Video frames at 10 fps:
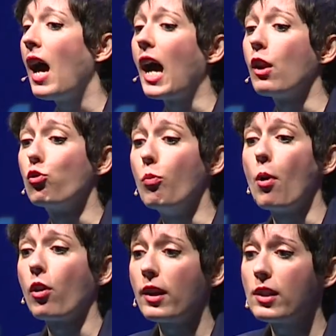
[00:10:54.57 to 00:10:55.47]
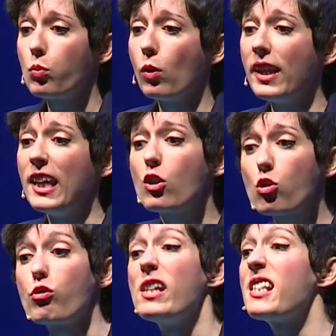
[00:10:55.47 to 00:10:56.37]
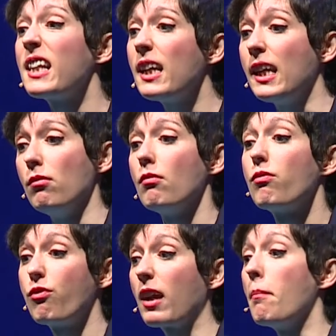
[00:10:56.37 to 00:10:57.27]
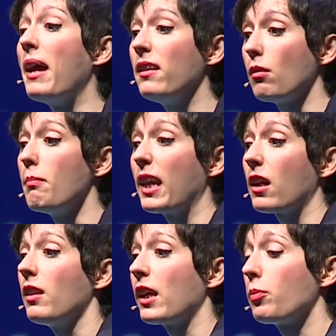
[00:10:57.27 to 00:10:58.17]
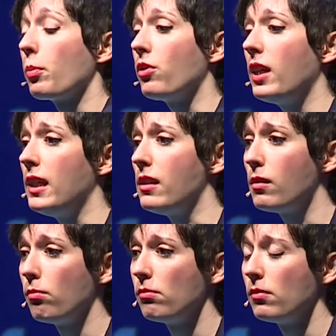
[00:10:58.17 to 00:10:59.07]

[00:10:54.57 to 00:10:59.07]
and robotics will increasingly fragment medical expertise.